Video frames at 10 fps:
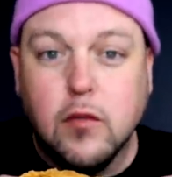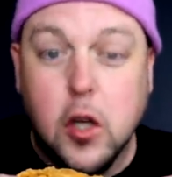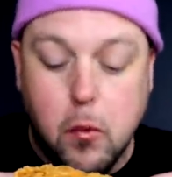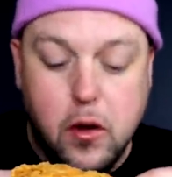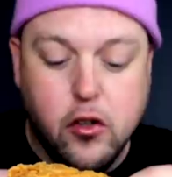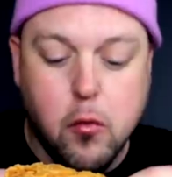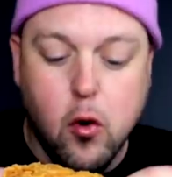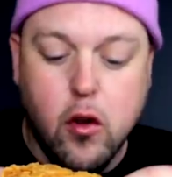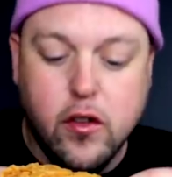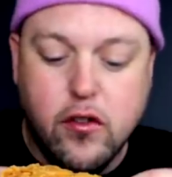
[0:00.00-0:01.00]
He'll be in
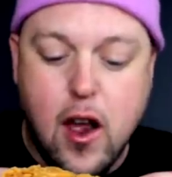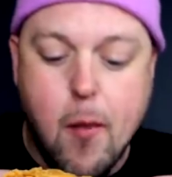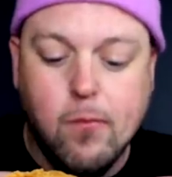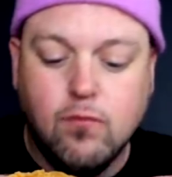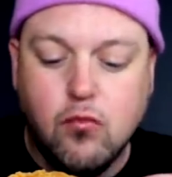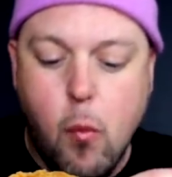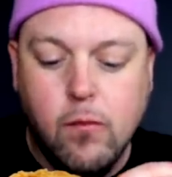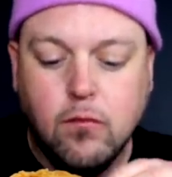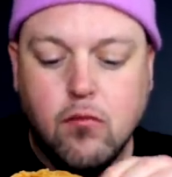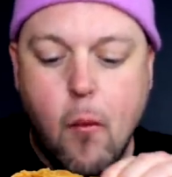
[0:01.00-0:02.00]
tomorrow at this time.
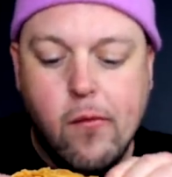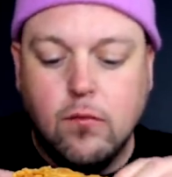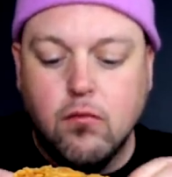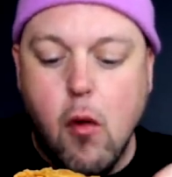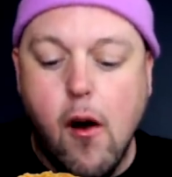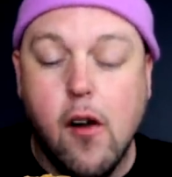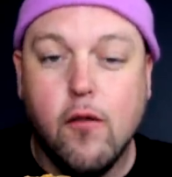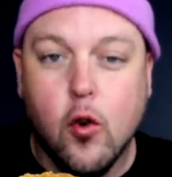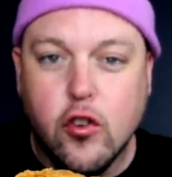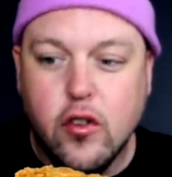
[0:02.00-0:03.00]

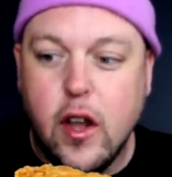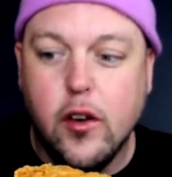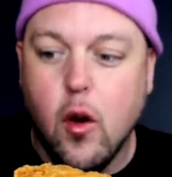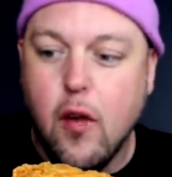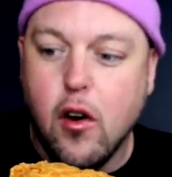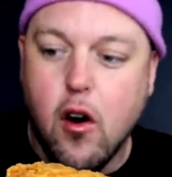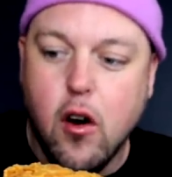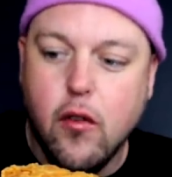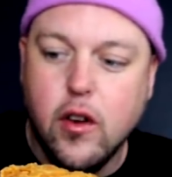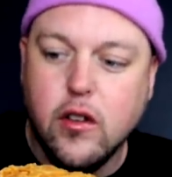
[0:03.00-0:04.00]
Unfortunately, I don't have a
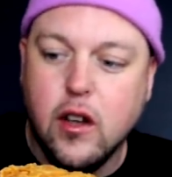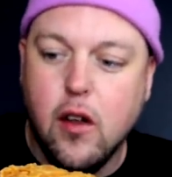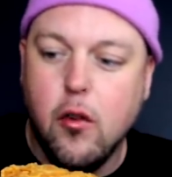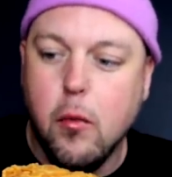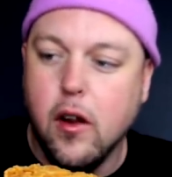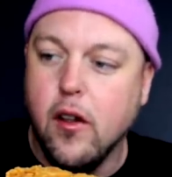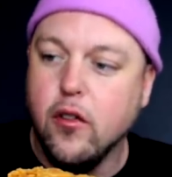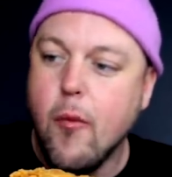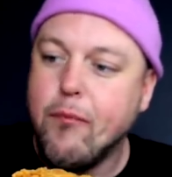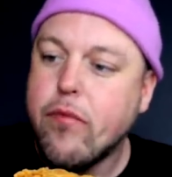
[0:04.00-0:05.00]
card of his to give you because